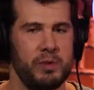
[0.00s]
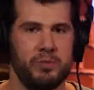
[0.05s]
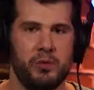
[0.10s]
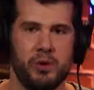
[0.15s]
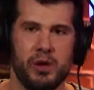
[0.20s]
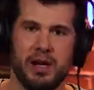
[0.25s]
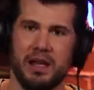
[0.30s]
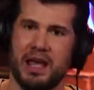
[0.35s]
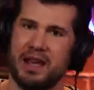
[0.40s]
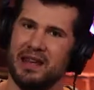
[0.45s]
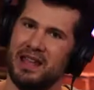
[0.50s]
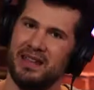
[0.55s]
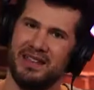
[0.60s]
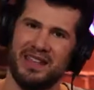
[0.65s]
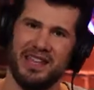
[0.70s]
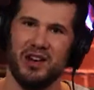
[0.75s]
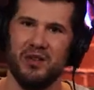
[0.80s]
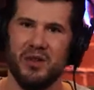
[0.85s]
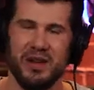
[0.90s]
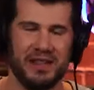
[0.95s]
we put it in?
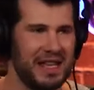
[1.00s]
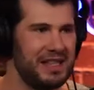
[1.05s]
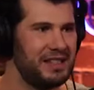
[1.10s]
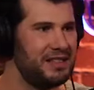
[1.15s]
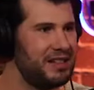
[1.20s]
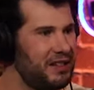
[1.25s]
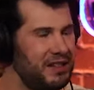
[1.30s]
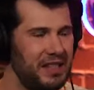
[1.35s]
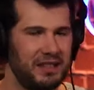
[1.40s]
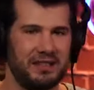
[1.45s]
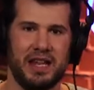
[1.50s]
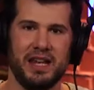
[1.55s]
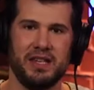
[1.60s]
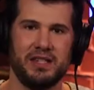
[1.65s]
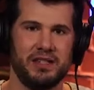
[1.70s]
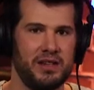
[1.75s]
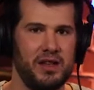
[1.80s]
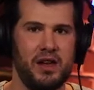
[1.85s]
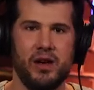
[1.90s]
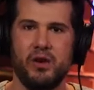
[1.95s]
You know what? That's another thing. Let
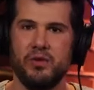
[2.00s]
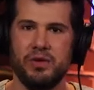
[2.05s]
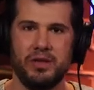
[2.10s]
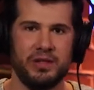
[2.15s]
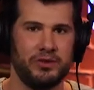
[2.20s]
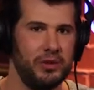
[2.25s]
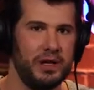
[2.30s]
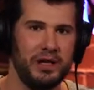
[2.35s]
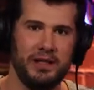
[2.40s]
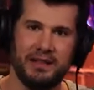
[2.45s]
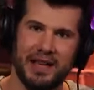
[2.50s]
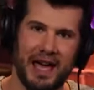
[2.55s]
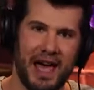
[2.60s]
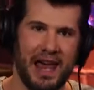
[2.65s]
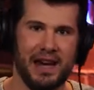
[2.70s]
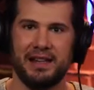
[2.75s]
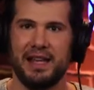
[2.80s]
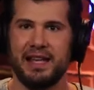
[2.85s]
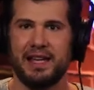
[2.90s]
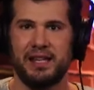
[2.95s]
us know. We created
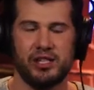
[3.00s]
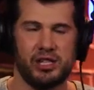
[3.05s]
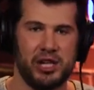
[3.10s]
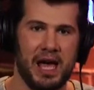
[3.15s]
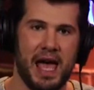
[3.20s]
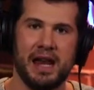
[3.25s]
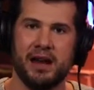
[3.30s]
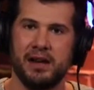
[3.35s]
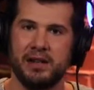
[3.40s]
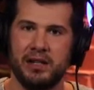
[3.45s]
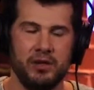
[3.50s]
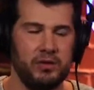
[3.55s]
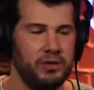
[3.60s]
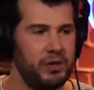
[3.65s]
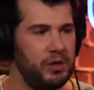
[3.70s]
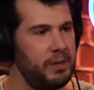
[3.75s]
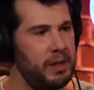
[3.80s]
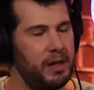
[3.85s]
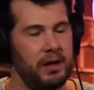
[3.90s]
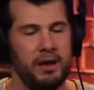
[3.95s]
kind of like a chat on
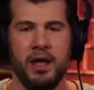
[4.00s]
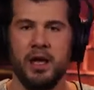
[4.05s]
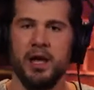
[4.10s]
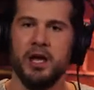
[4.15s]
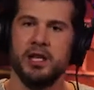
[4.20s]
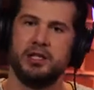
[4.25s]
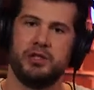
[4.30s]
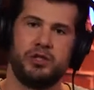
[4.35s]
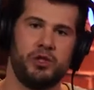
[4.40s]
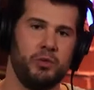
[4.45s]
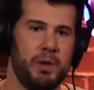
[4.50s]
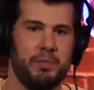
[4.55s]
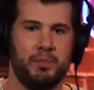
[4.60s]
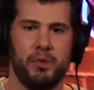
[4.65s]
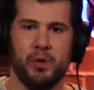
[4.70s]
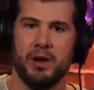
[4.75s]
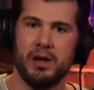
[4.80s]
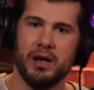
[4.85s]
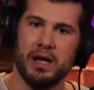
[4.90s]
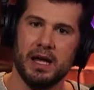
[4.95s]
YouTube here. Should we
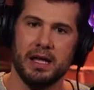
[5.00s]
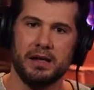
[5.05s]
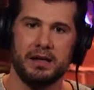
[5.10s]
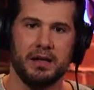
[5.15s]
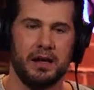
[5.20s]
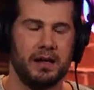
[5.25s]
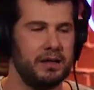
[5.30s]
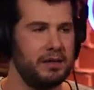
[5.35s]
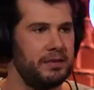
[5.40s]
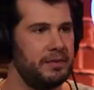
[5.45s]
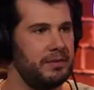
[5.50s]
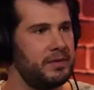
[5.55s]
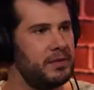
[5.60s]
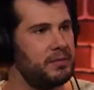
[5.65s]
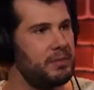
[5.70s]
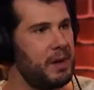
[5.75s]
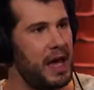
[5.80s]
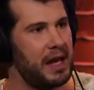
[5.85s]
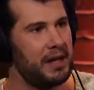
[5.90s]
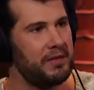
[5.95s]
put it on
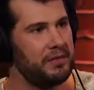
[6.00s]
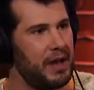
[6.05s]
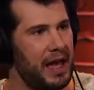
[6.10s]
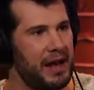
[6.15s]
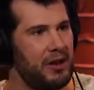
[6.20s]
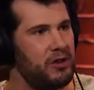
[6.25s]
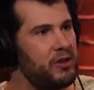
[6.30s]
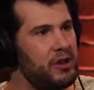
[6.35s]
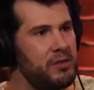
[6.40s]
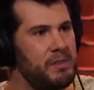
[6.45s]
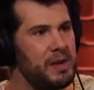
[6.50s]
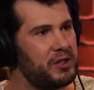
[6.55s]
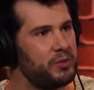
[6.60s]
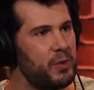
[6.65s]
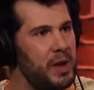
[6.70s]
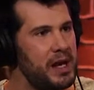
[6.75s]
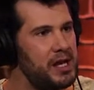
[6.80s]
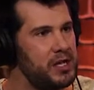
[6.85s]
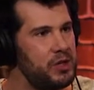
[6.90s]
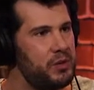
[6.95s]
Spotify? I don't know the
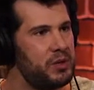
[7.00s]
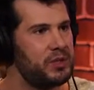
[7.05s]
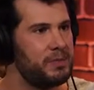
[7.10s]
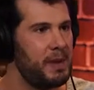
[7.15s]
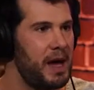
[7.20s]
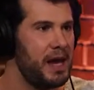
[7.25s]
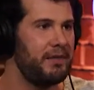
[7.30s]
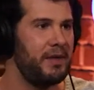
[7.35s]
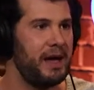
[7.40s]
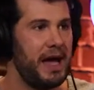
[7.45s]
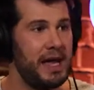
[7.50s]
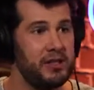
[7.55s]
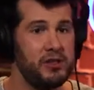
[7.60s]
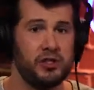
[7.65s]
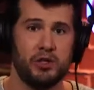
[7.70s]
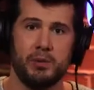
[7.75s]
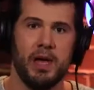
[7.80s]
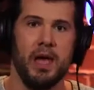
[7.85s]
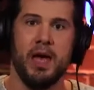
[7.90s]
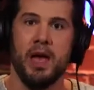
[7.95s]
best way to do it. Spotify,
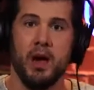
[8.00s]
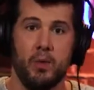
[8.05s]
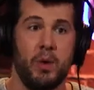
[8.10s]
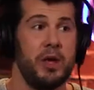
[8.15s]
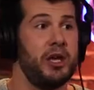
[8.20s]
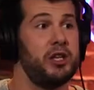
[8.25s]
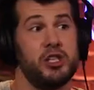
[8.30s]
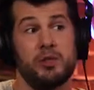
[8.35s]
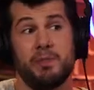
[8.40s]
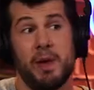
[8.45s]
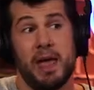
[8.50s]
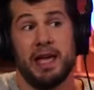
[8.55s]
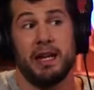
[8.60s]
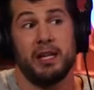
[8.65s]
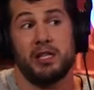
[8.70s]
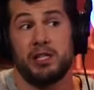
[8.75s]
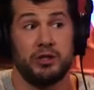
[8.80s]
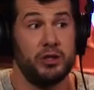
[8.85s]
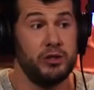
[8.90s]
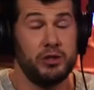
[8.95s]
iTunes. We could just make
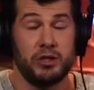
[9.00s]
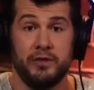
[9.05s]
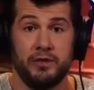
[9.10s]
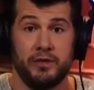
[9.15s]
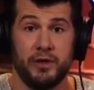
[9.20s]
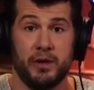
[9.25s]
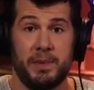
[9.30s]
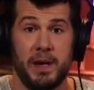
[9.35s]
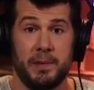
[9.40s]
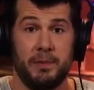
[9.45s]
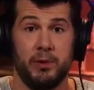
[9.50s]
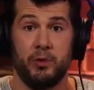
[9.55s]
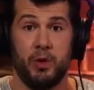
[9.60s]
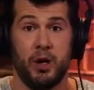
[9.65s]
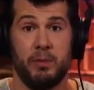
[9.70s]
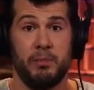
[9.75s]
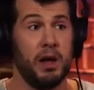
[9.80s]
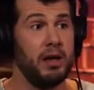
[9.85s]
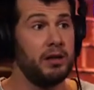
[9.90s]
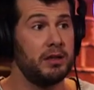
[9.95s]
it exclusive for people who
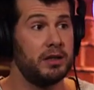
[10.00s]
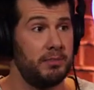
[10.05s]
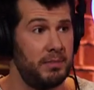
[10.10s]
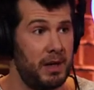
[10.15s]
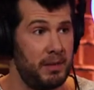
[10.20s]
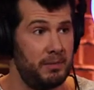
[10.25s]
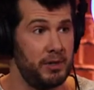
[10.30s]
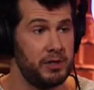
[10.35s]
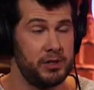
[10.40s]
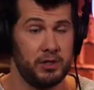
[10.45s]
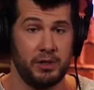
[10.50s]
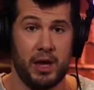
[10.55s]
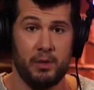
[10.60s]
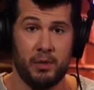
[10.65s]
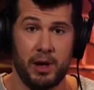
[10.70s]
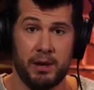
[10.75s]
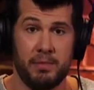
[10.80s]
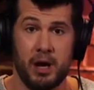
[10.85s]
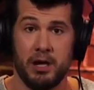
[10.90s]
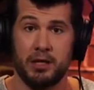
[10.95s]
are Mug Club members, so
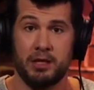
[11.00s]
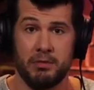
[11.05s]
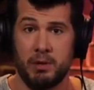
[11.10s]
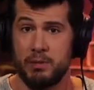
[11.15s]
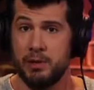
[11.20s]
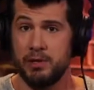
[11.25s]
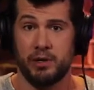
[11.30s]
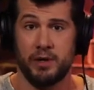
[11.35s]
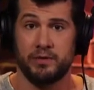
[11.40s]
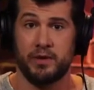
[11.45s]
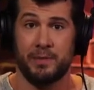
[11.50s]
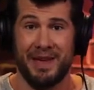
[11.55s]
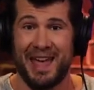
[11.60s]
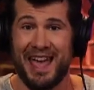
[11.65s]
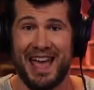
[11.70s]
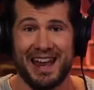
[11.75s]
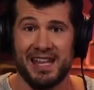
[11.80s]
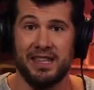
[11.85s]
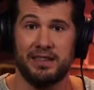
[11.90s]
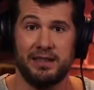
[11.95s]
that way Mug Club members don't have to
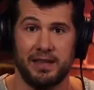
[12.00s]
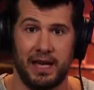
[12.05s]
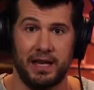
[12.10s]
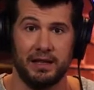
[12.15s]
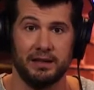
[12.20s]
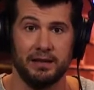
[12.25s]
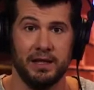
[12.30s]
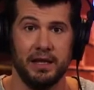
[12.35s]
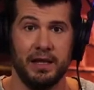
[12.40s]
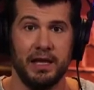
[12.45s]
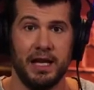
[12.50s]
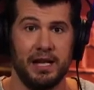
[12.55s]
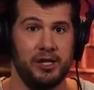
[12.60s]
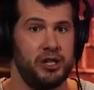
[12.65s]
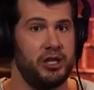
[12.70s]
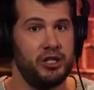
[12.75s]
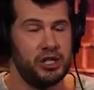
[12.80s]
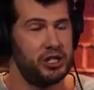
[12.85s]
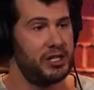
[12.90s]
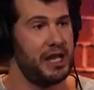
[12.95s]
pay anything, and
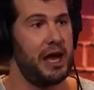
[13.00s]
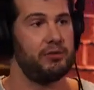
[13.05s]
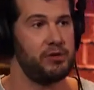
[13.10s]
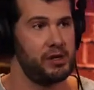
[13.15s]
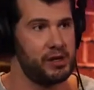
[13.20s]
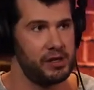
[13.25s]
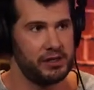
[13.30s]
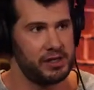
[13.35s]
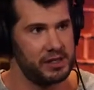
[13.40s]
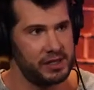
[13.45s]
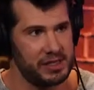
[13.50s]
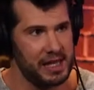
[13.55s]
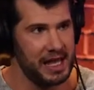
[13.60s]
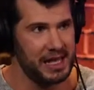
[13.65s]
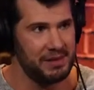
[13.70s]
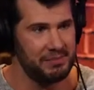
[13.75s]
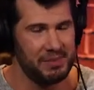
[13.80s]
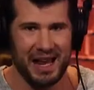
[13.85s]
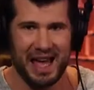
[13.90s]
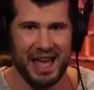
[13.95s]
you can just download it on the
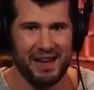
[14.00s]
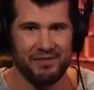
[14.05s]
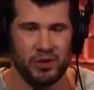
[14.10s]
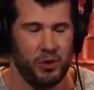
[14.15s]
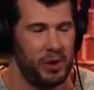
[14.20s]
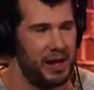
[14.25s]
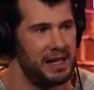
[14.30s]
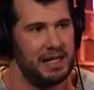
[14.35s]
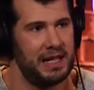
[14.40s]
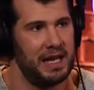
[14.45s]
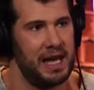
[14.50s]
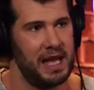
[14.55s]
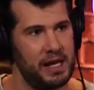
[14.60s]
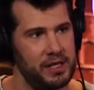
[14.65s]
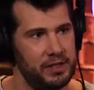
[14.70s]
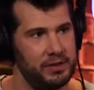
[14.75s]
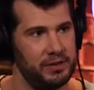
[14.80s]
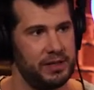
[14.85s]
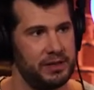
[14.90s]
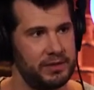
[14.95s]
site. But I have no idea how to
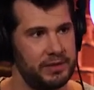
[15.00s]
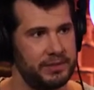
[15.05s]
do this.